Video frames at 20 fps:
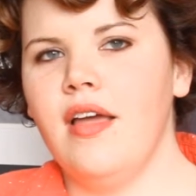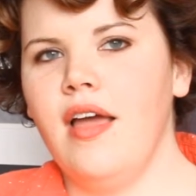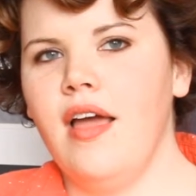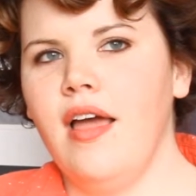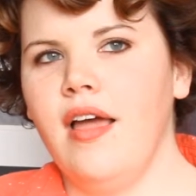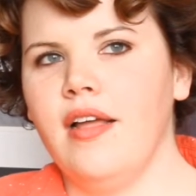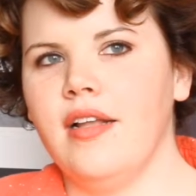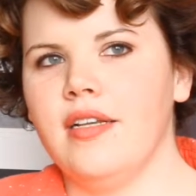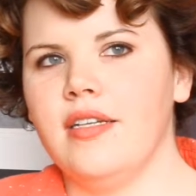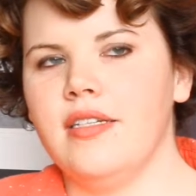
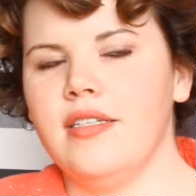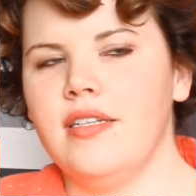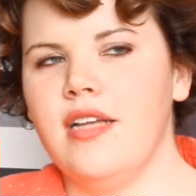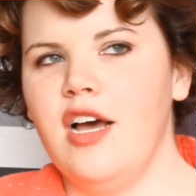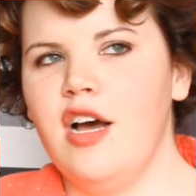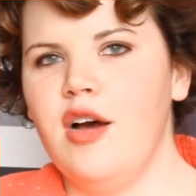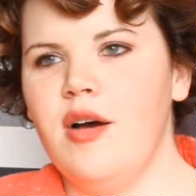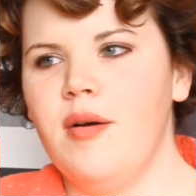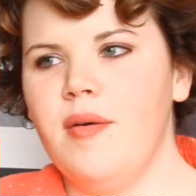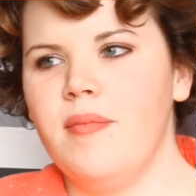and
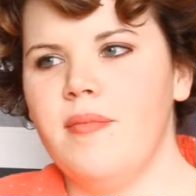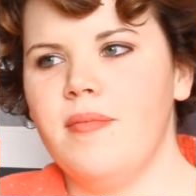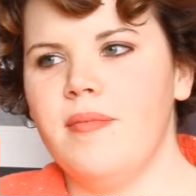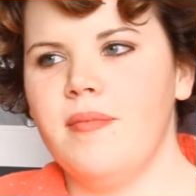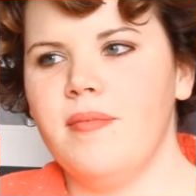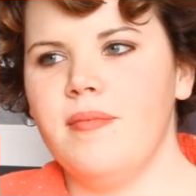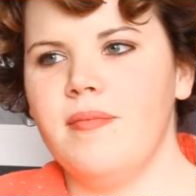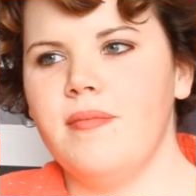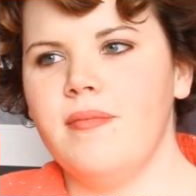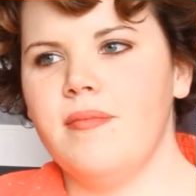
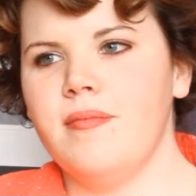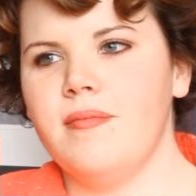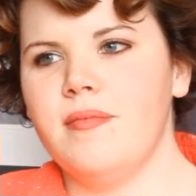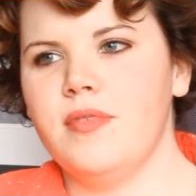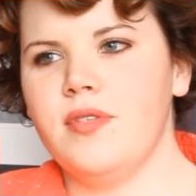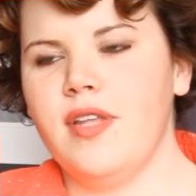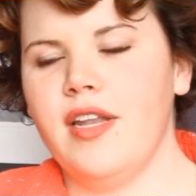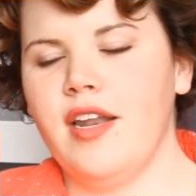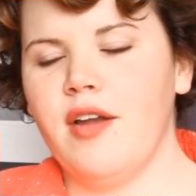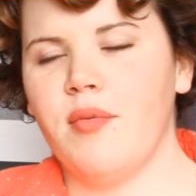
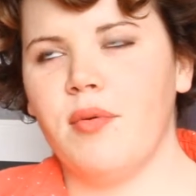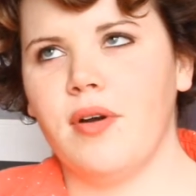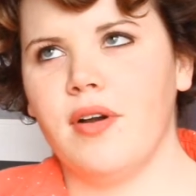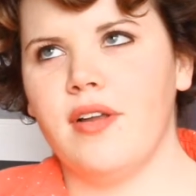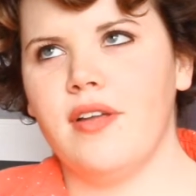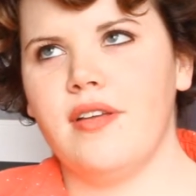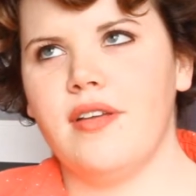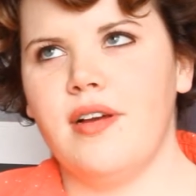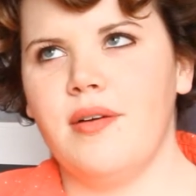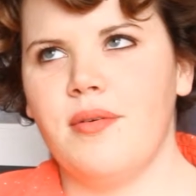so then I
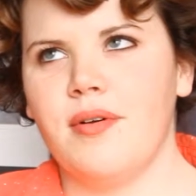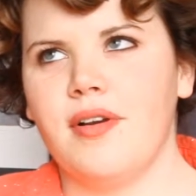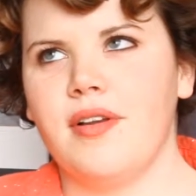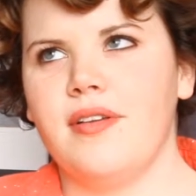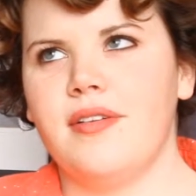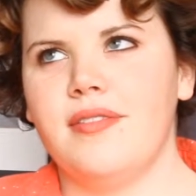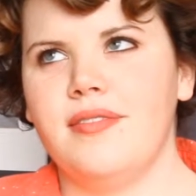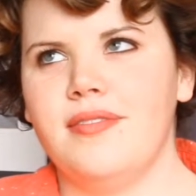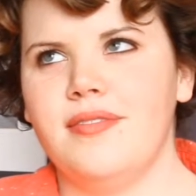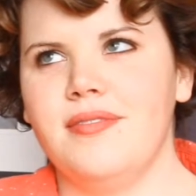work